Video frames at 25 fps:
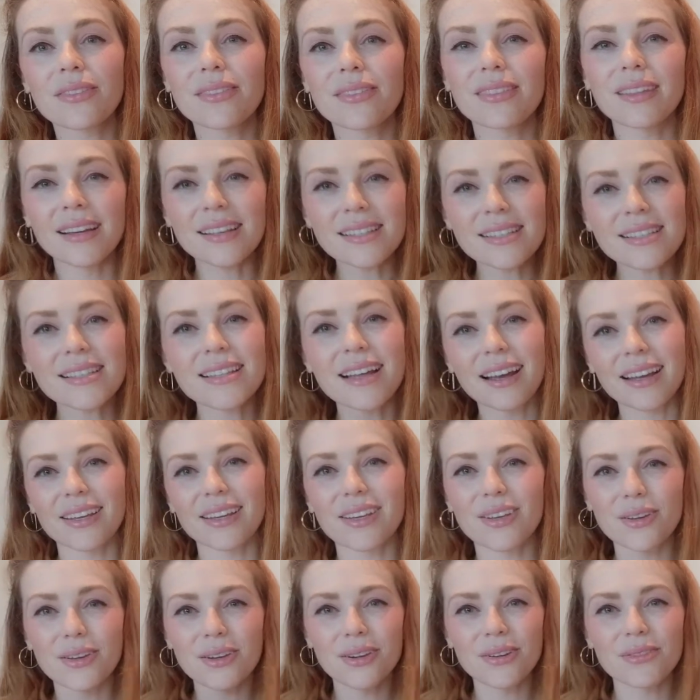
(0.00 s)
things that
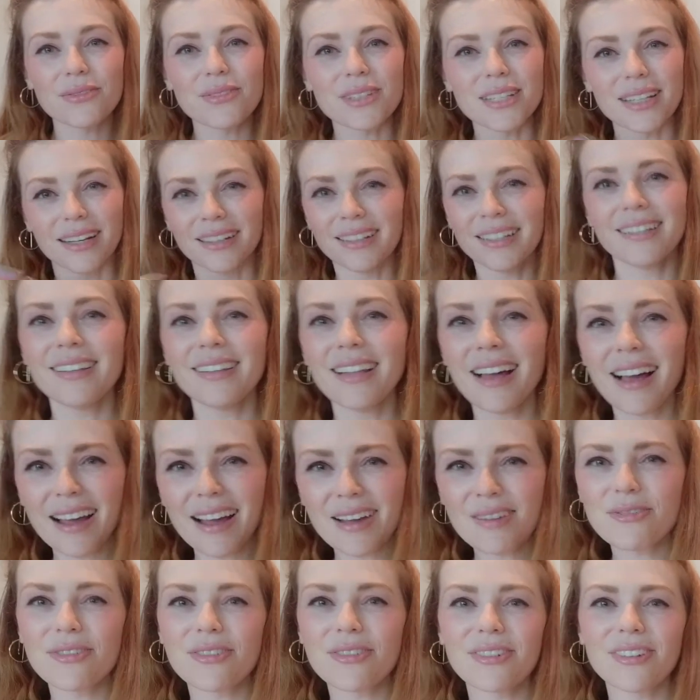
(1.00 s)
you've done in
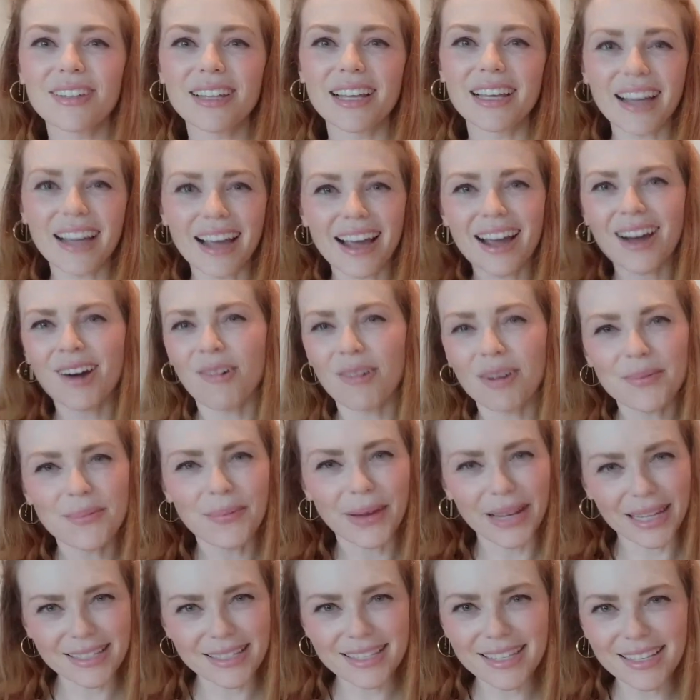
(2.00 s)
life, like how
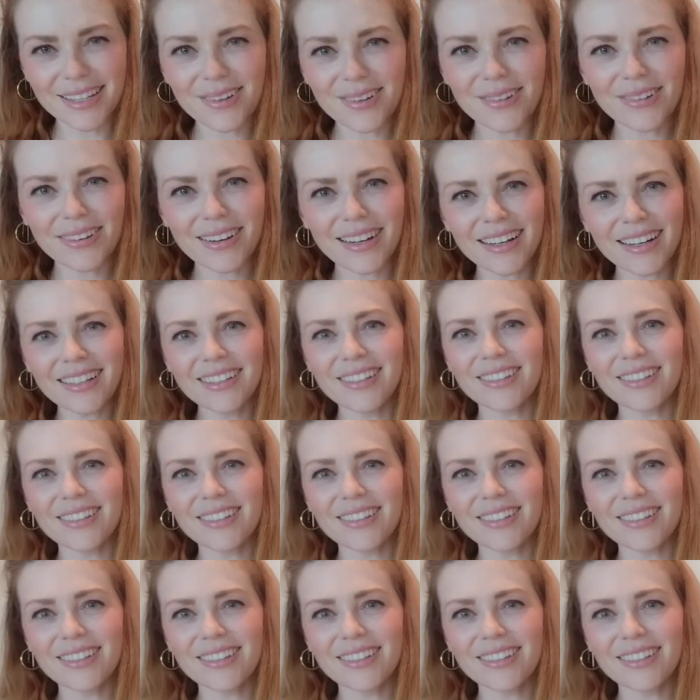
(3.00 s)
amazing you are.